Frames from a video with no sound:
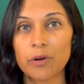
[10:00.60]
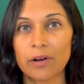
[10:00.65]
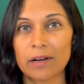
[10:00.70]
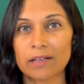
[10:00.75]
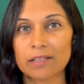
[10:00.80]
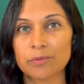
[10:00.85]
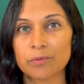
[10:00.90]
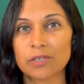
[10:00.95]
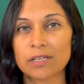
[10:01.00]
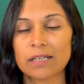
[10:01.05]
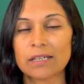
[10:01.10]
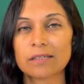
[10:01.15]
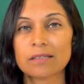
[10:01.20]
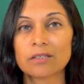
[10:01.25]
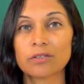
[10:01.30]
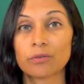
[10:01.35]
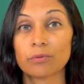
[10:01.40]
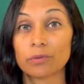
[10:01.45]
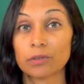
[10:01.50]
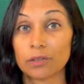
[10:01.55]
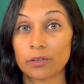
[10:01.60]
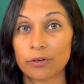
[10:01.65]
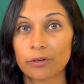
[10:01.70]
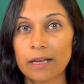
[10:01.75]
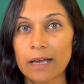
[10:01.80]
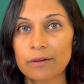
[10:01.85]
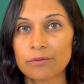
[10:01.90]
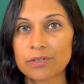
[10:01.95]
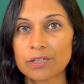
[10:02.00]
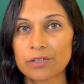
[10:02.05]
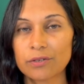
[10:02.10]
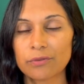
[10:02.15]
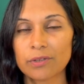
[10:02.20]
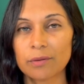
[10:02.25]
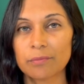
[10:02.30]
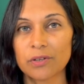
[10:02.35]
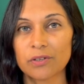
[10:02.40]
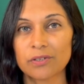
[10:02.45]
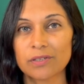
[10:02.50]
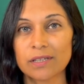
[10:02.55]
expertise to learn how to do them
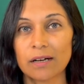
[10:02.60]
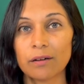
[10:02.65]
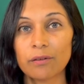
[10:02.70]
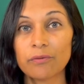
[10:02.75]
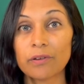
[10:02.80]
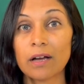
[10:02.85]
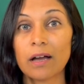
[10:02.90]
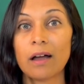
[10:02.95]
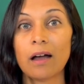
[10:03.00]
yourself,